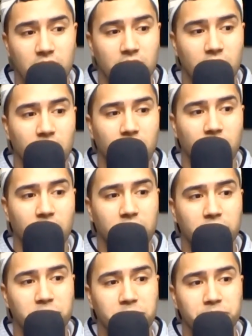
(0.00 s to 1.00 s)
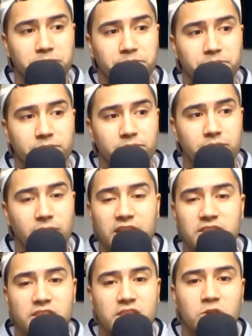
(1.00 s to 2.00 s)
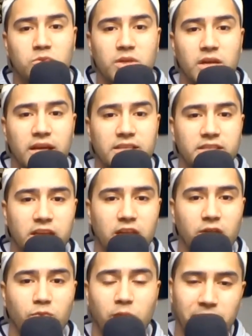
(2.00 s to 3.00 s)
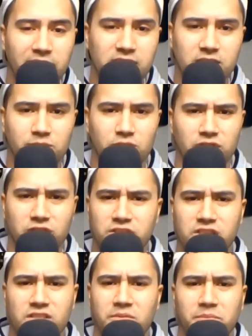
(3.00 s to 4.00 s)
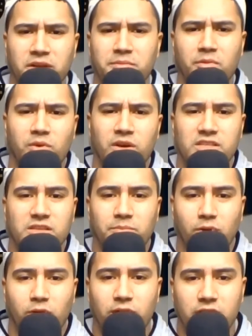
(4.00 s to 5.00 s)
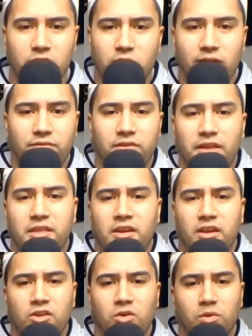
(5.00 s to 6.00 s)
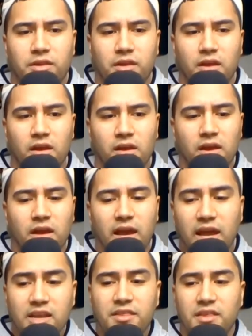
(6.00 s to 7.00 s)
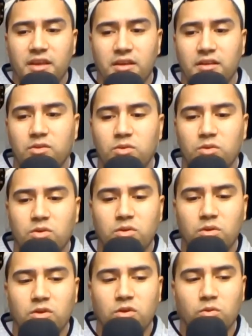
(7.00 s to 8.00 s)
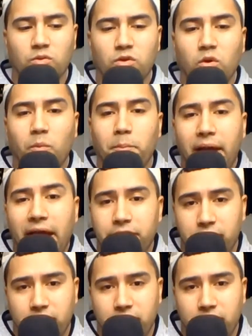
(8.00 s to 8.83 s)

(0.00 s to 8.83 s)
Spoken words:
um, they see you as replaceable. You're just a minimum wage employee. You have nothing to do with anything. You don't matter.